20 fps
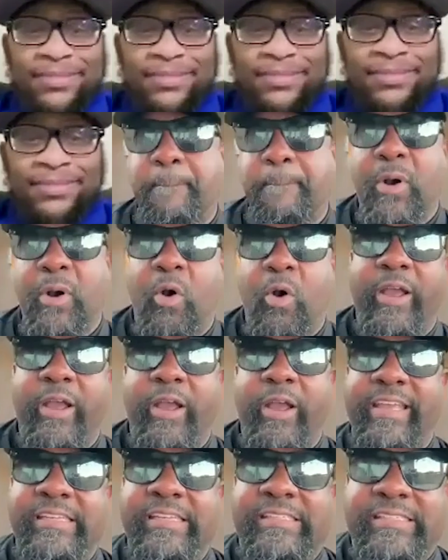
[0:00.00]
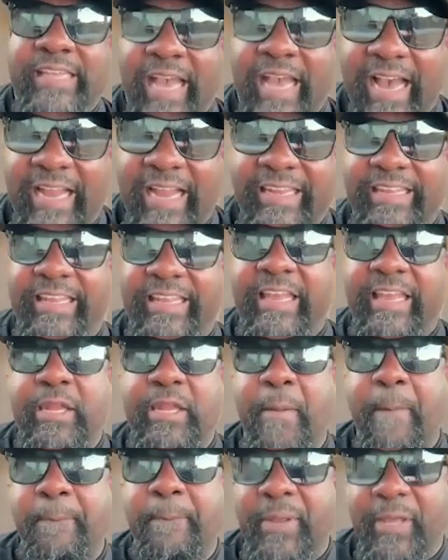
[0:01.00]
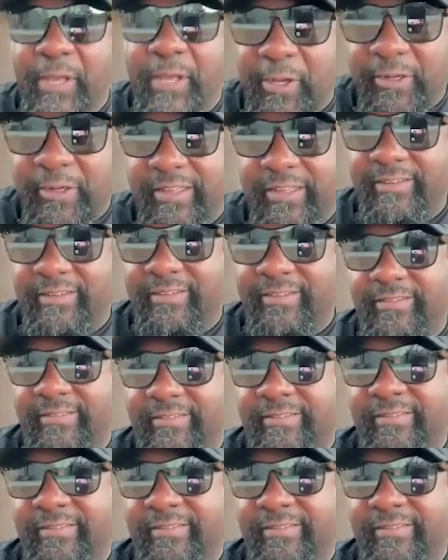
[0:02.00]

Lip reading: your boy E. Tally in the building.